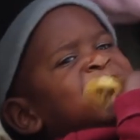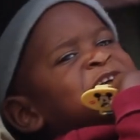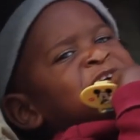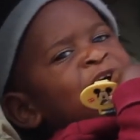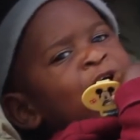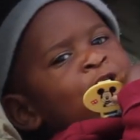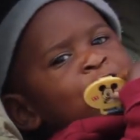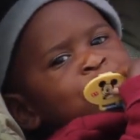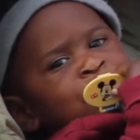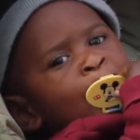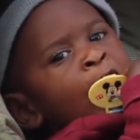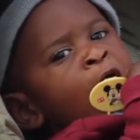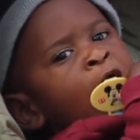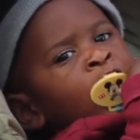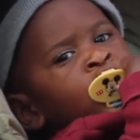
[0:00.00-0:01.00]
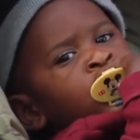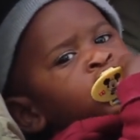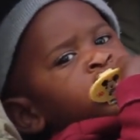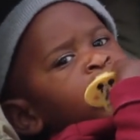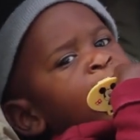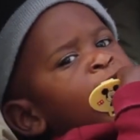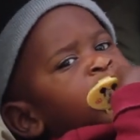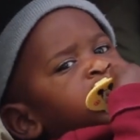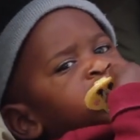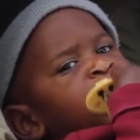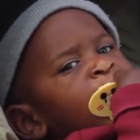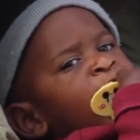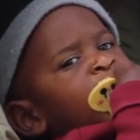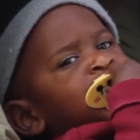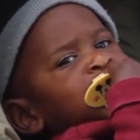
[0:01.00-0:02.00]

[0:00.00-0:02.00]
This is my willpower, you know what I'm saying? So I